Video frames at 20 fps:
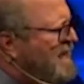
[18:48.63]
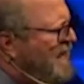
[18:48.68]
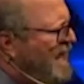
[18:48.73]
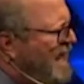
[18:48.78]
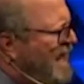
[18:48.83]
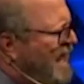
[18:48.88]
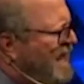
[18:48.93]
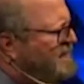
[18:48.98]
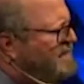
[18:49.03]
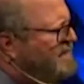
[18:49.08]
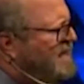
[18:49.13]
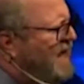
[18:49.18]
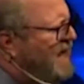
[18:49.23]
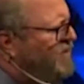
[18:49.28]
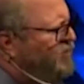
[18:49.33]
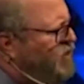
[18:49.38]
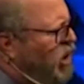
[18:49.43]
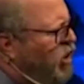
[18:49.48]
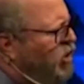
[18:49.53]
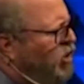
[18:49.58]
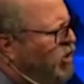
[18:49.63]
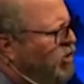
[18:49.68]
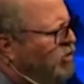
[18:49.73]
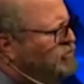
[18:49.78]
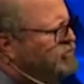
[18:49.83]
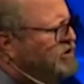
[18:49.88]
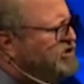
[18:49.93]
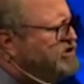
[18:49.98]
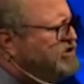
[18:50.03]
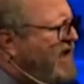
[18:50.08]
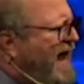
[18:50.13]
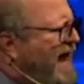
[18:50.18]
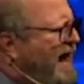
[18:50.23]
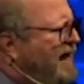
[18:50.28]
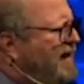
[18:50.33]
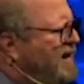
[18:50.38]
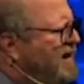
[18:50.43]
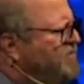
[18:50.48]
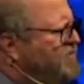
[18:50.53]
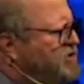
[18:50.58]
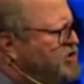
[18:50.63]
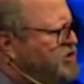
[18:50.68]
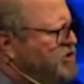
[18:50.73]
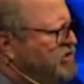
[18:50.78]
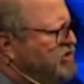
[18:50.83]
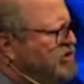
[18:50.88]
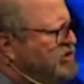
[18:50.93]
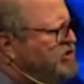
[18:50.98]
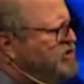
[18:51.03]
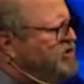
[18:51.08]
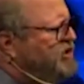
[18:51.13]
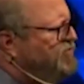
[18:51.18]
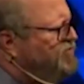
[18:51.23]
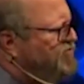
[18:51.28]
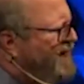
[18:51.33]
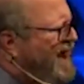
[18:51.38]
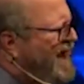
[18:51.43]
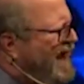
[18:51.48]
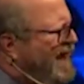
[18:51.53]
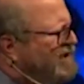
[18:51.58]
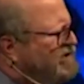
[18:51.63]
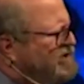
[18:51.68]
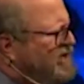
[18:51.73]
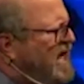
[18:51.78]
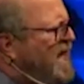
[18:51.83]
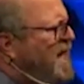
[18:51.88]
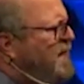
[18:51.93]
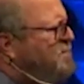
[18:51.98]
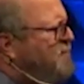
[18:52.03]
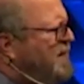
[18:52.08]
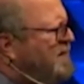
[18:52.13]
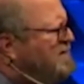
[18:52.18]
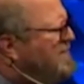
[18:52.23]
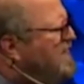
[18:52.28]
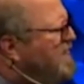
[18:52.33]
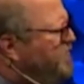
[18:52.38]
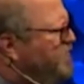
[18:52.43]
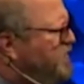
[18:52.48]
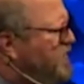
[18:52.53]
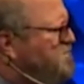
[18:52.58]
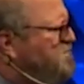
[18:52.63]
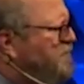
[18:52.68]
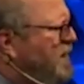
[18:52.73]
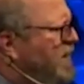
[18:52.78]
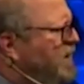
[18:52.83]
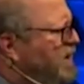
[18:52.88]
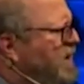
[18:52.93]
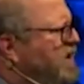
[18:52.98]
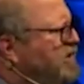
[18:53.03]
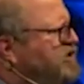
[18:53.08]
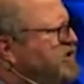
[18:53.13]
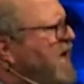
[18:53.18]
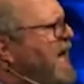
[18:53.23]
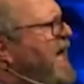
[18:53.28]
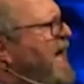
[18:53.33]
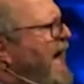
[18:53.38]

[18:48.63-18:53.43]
and the whole desire of the church to rise up at different periods